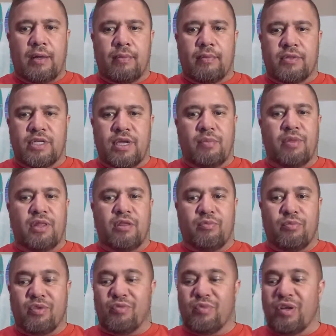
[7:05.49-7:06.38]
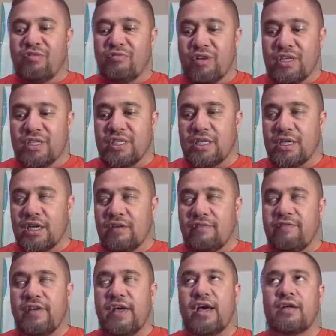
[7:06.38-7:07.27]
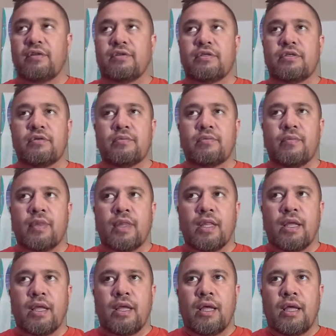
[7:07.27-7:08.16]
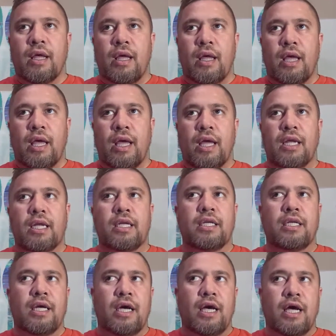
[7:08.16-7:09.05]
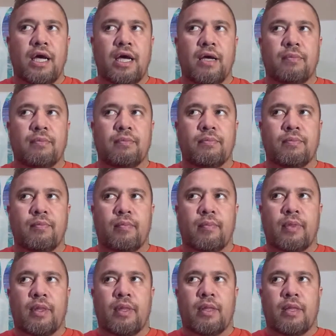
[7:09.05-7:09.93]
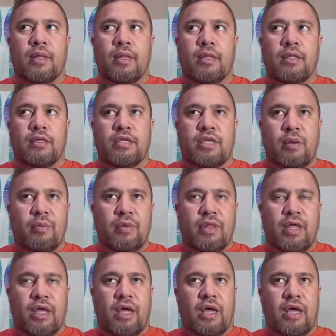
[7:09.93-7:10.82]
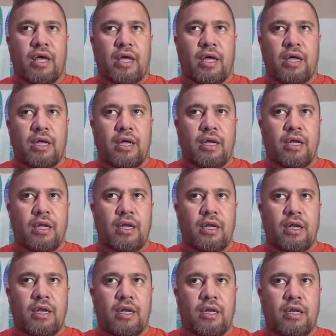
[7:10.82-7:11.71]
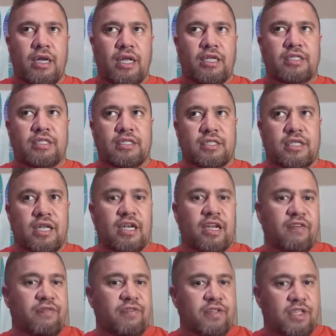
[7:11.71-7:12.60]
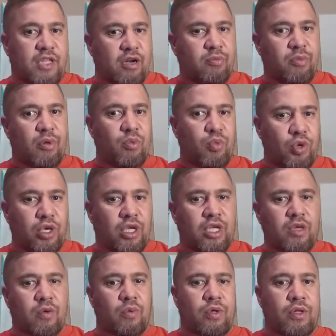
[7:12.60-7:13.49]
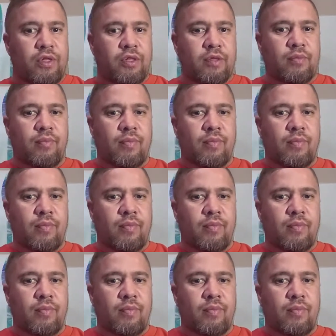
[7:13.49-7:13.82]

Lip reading: Some of them have been recently found, and some of the nieces and nephews that I've been working with,